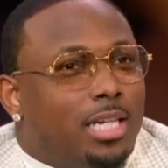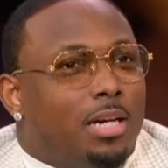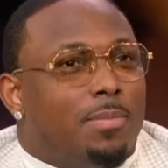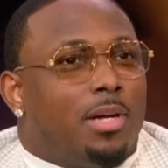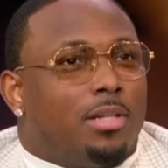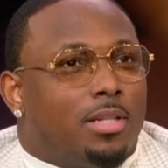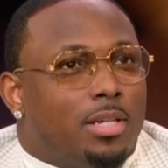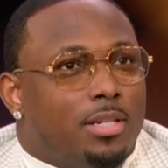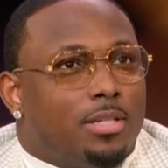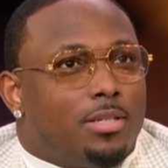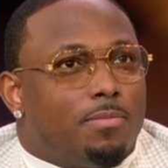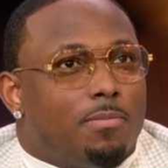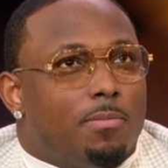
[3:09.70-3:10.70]
think about
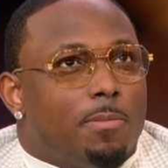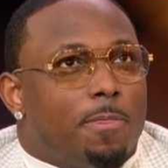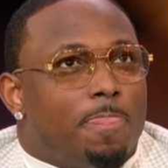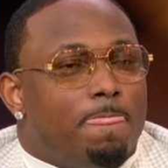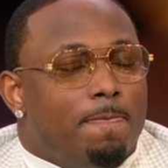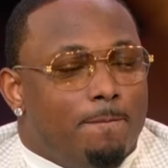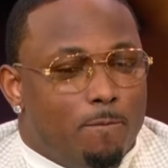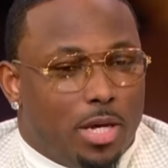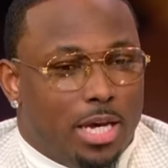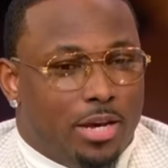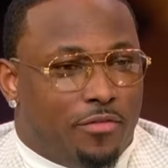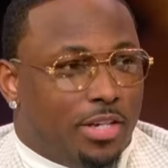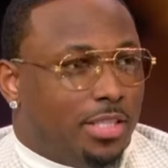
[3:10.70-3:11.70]
this.
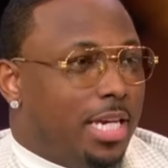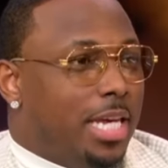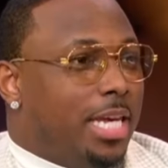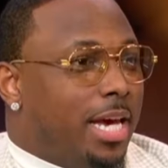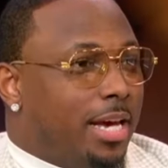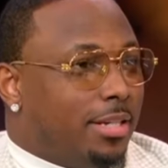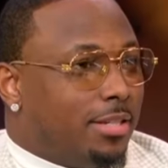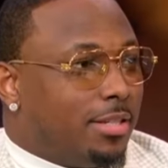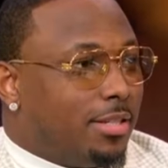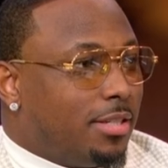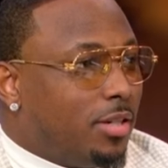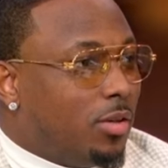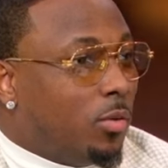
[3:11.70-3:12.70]
If it's a
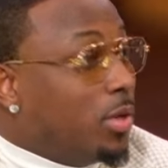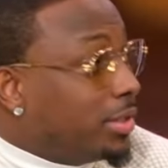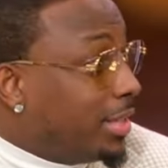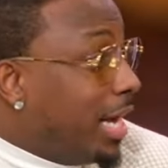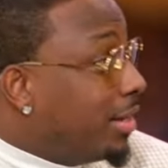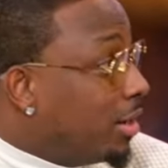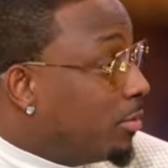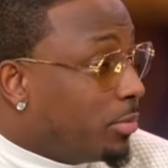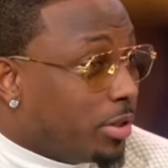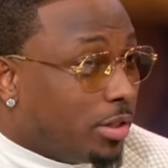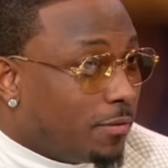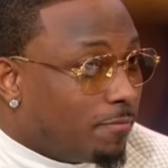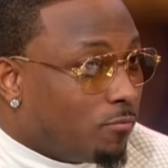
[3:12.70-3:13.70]
yes, what's that number,